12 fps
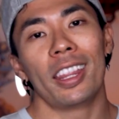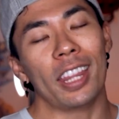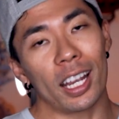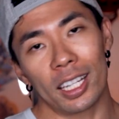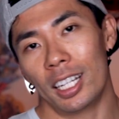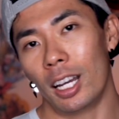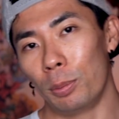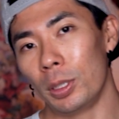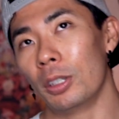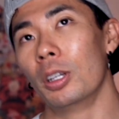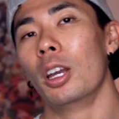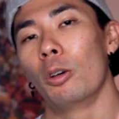That can help
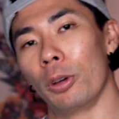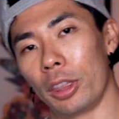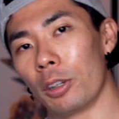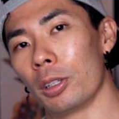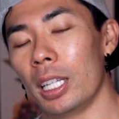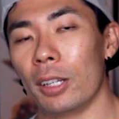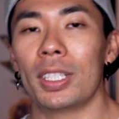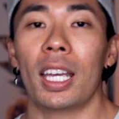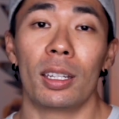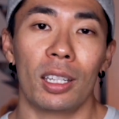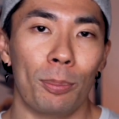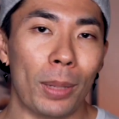you with your lift
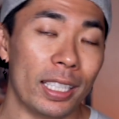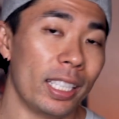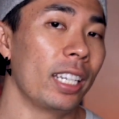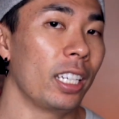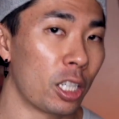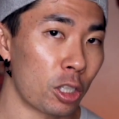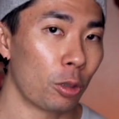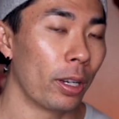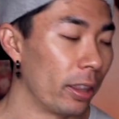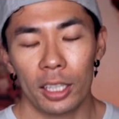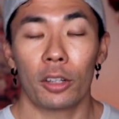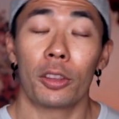and maintaining
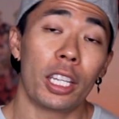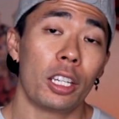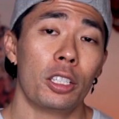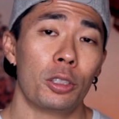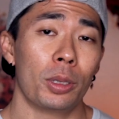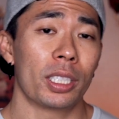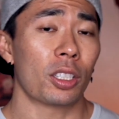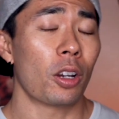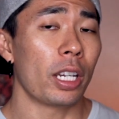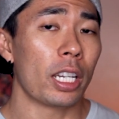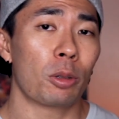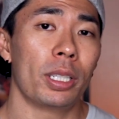strength. Another thing you can do is
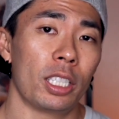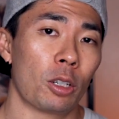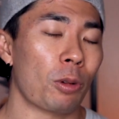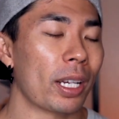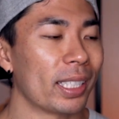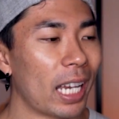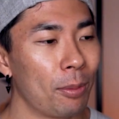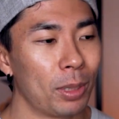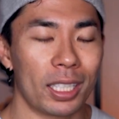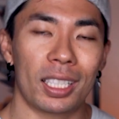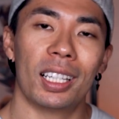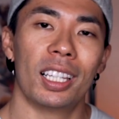start increasing your rest time
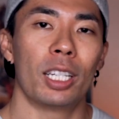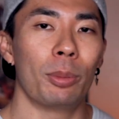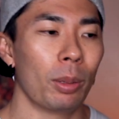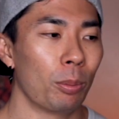just a little bit